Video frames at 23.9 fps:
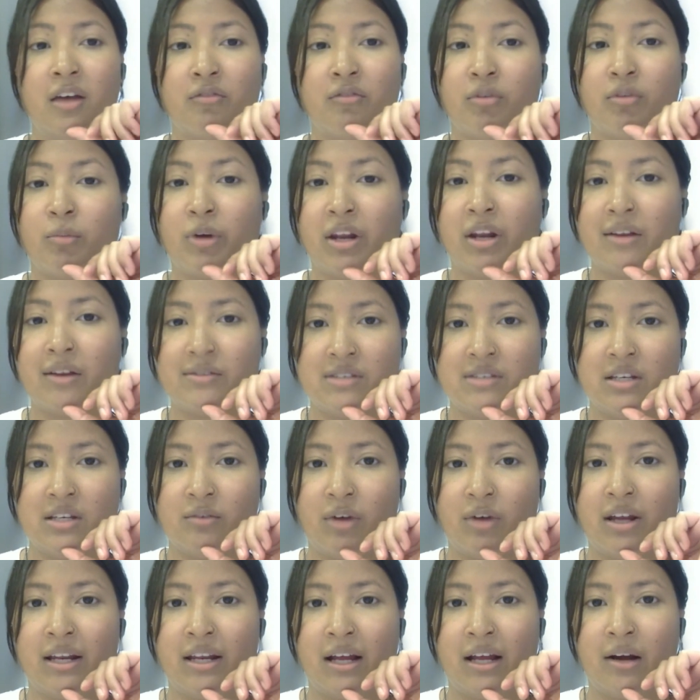From what I've seen
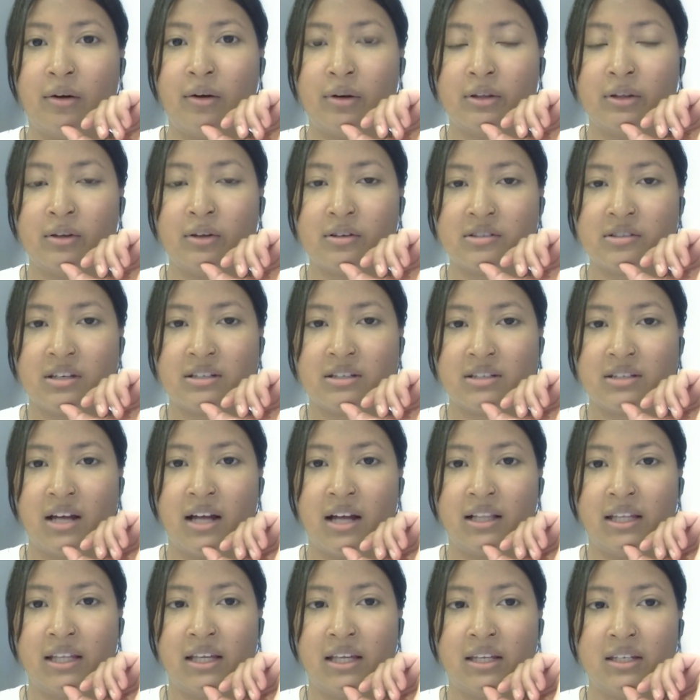right now, it looks like
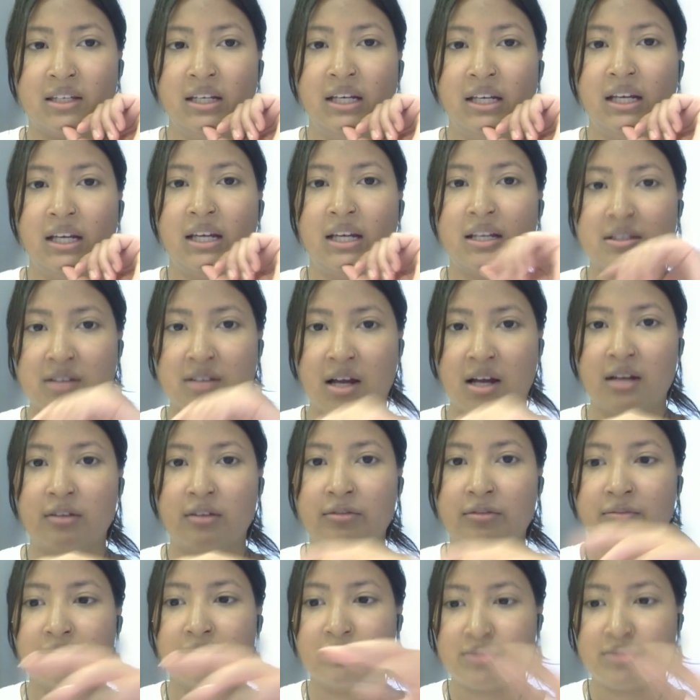Thailand is kind
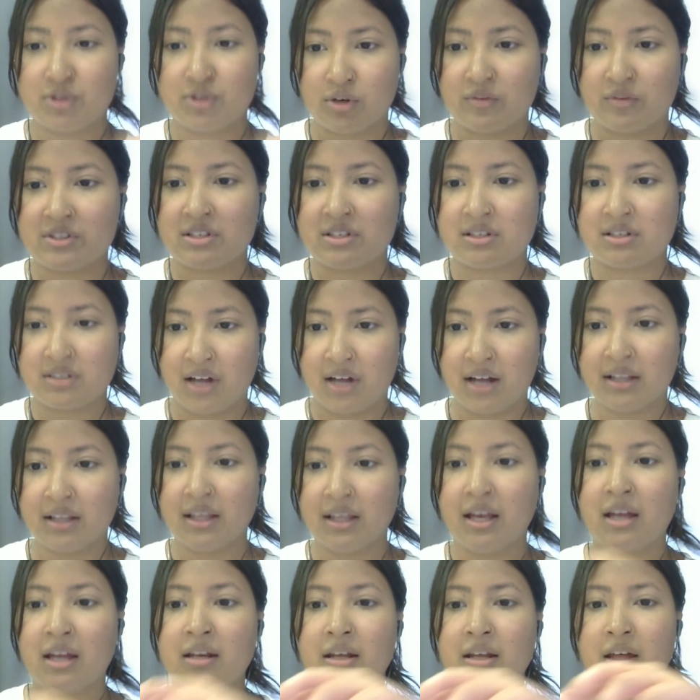of servicing
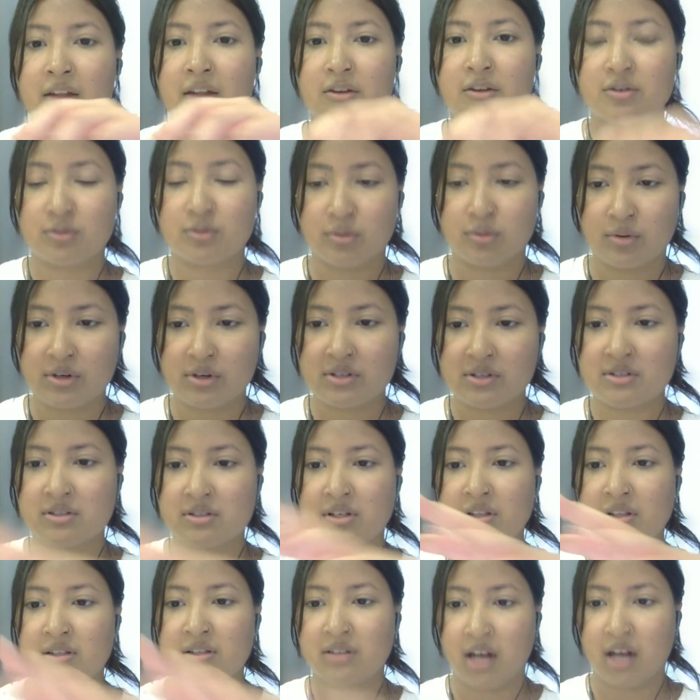Thailand and the tourists
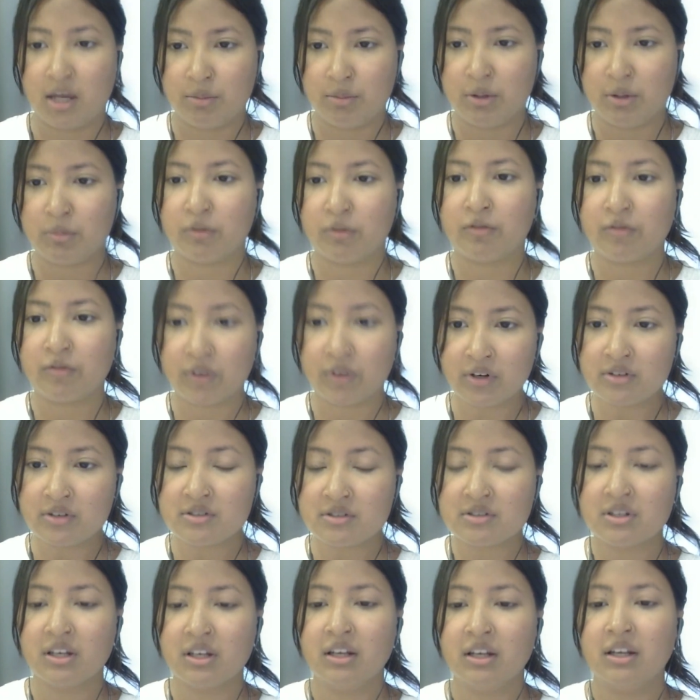and the Thai people
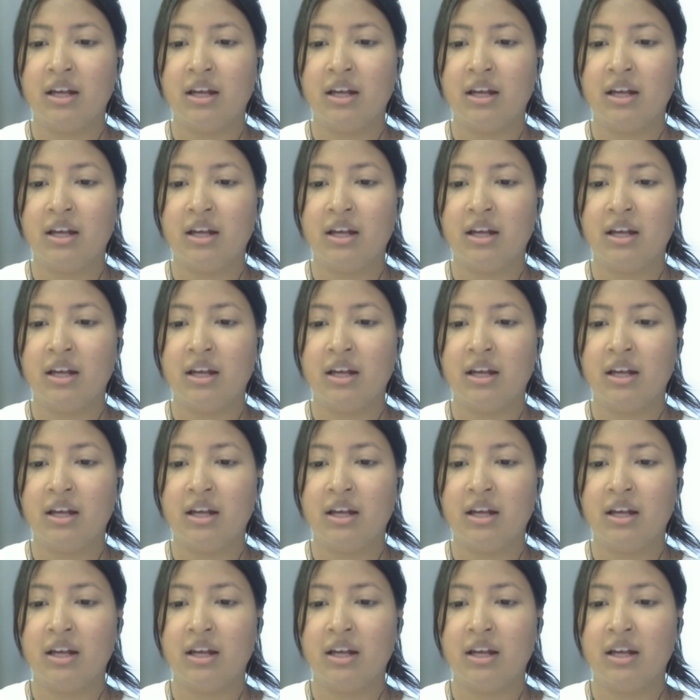first,